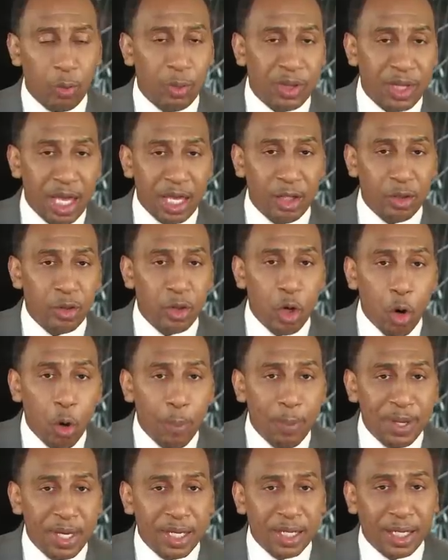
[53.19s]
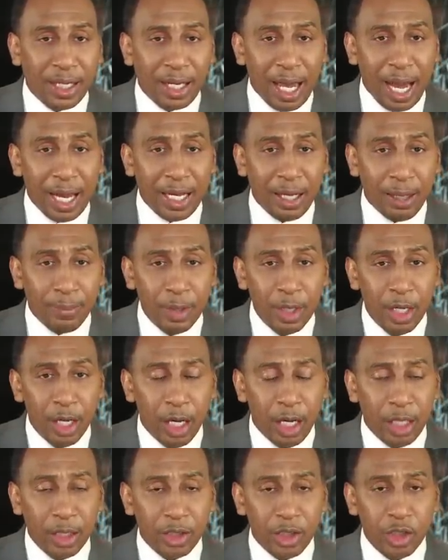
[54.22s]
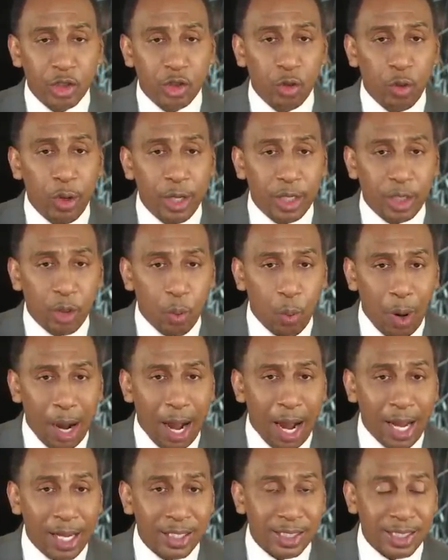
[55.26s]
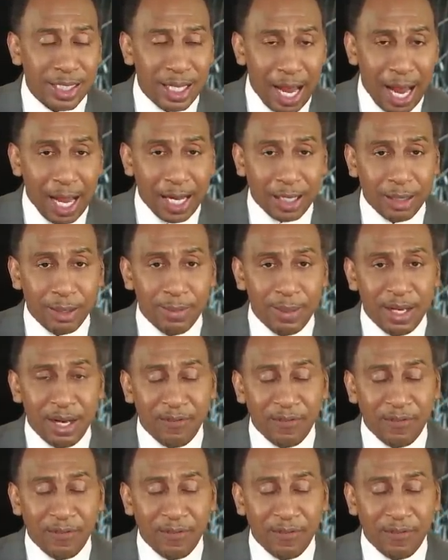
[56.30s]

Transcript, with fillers: with Anunoby in the lineup uh, to join Kawhi, Siakam, and